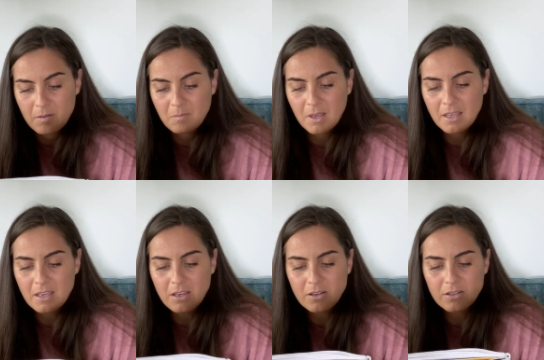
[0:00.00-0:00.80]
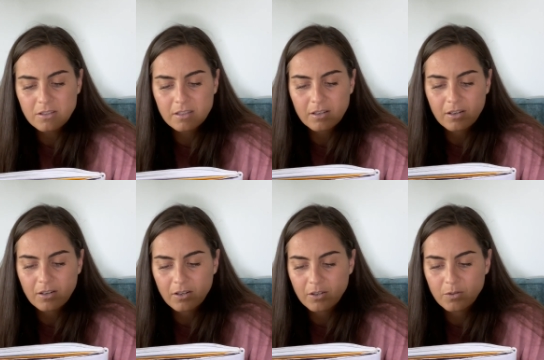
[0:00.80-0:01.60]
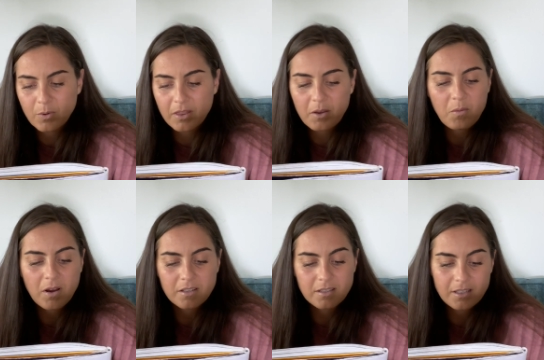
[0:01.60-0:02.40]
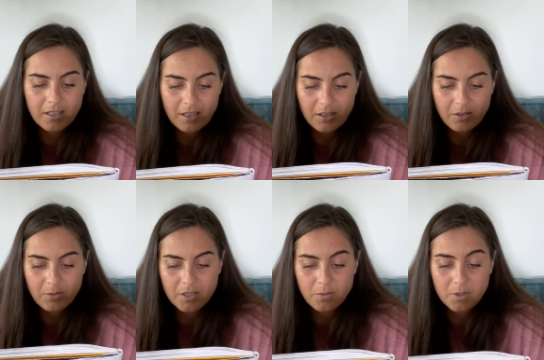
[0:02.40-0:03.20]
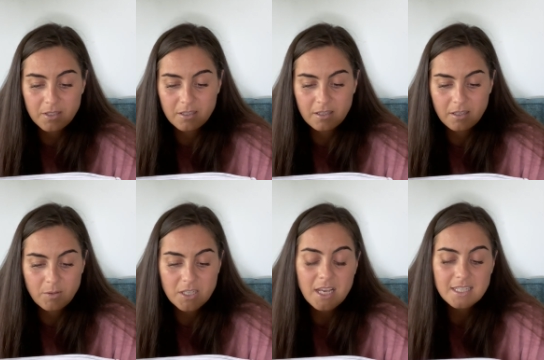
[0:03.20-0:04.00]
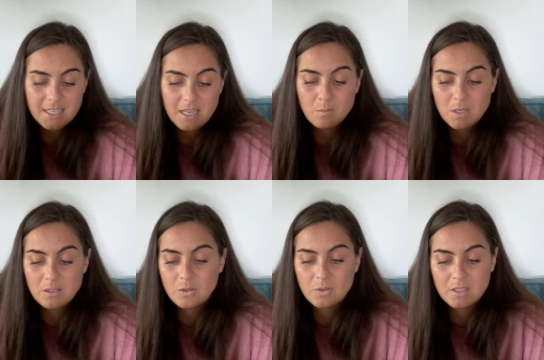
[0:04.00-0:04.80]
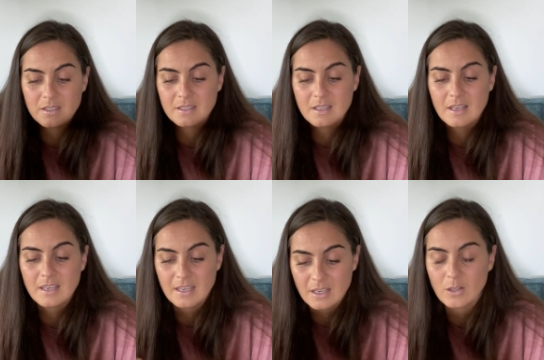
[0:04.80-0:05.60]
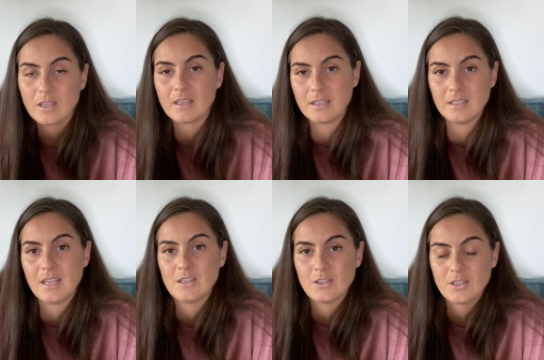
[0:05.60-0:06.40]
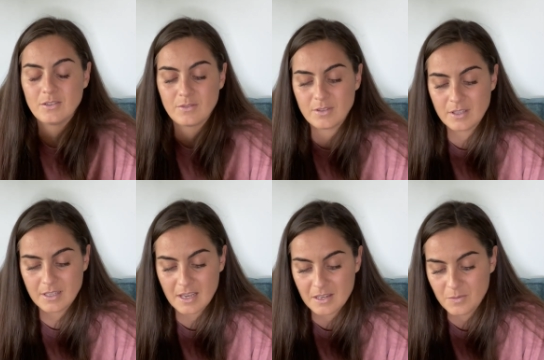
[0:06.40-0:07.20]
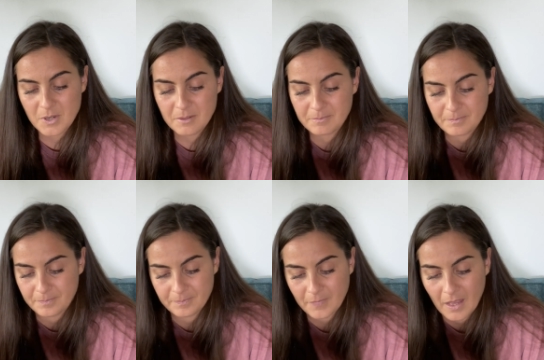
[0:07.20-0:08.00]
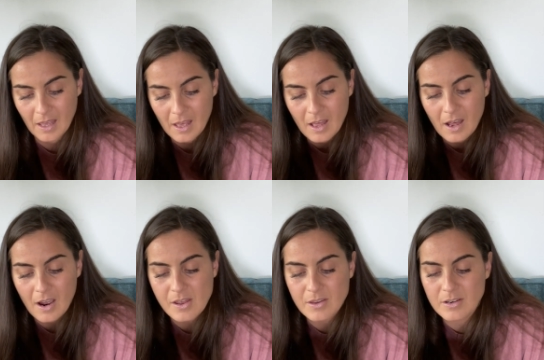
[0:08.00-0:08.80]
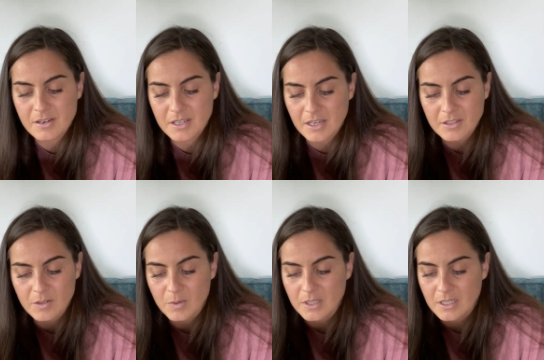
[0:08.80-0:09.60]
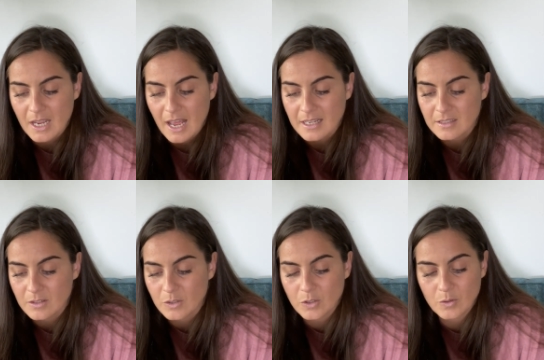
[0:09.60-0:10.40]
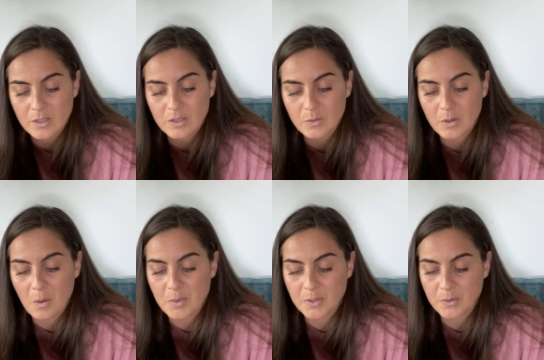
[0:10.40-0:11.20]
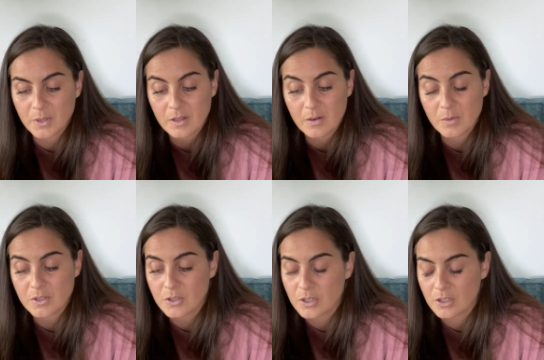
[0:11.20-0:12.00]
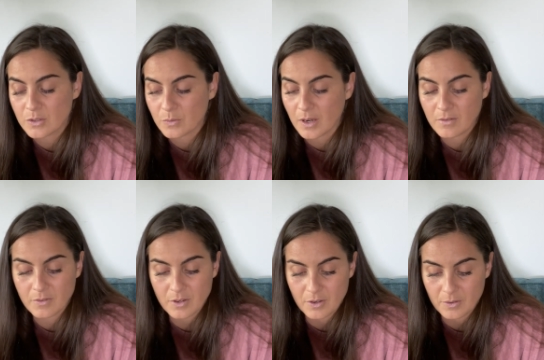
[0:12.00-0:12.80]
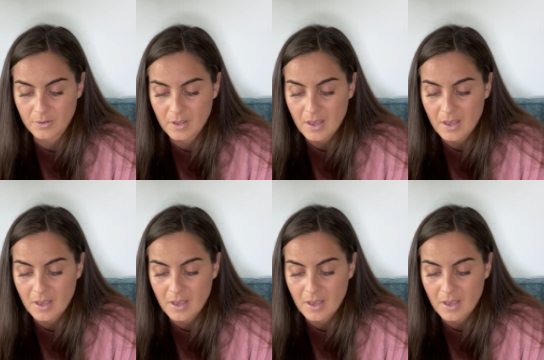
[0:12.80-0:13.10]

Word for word: My ears heard what they wanted to hear, which was which has led me to this healing intention for the second one. Our third intention was to ask to tune into an opportunity that was just right for you.